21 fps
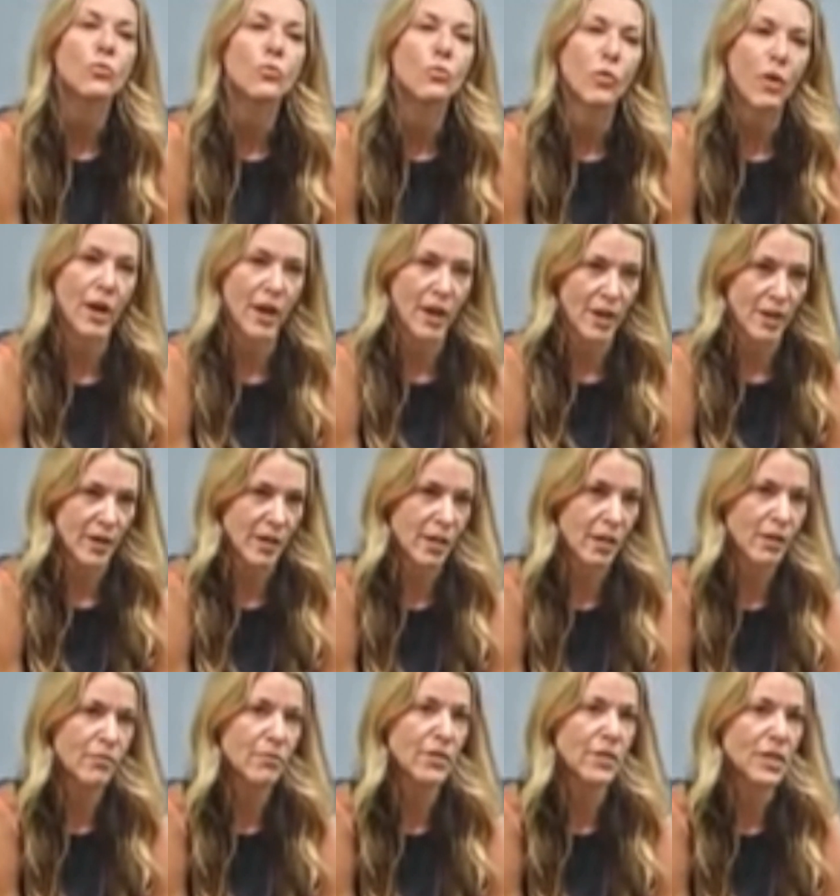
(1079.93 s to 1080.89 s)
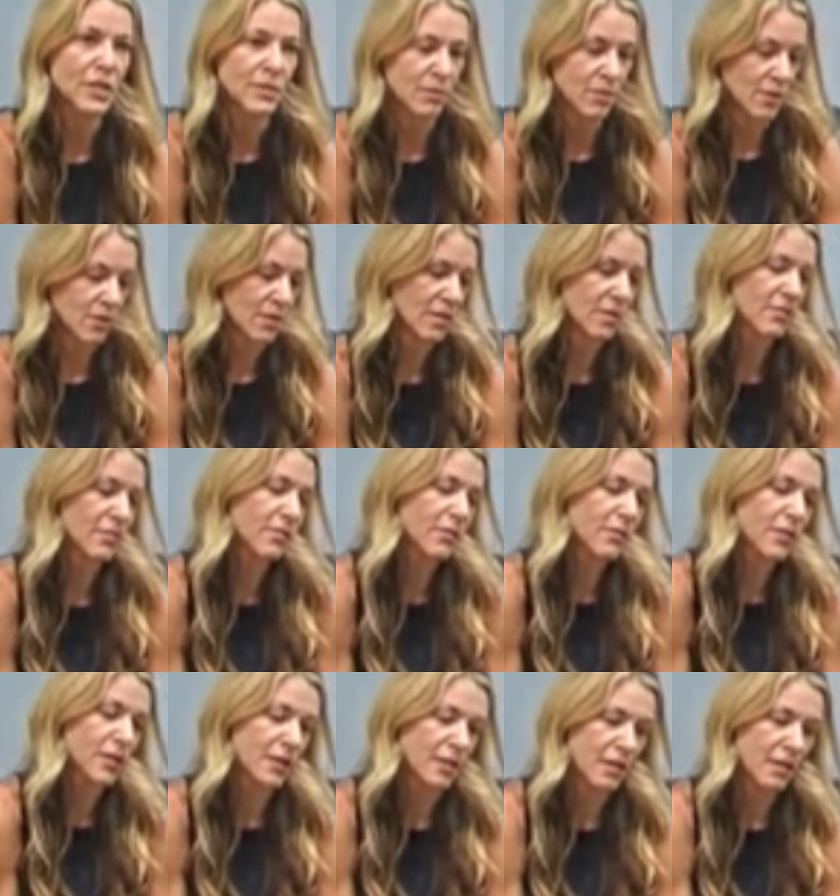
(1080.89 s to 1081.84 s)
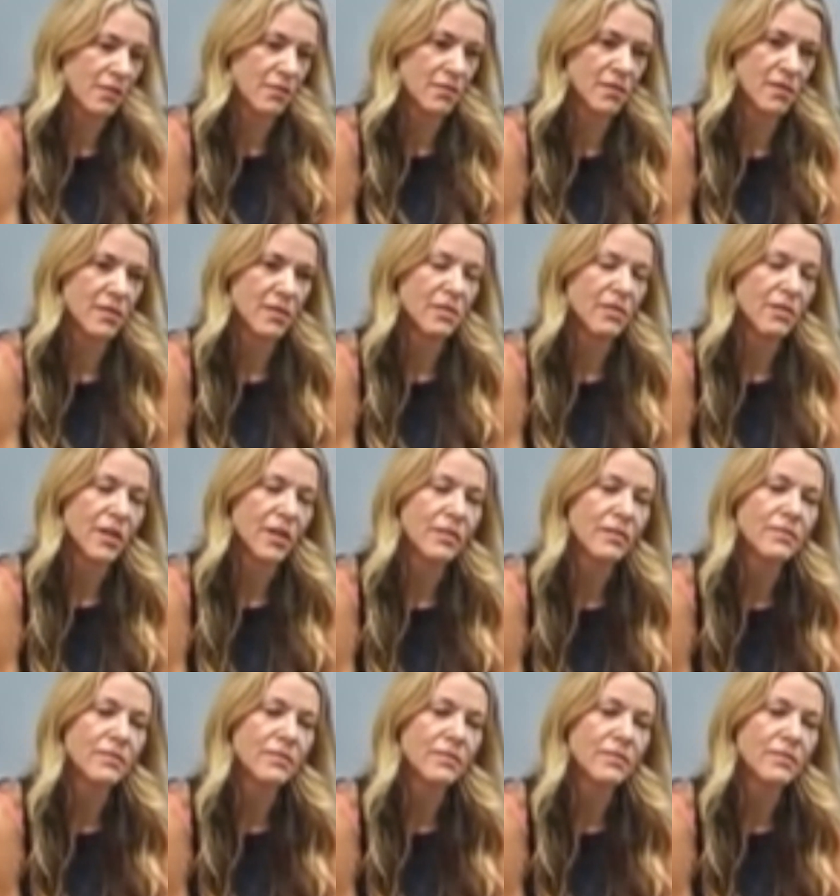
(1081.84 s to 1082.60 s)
right, but responsible with guns.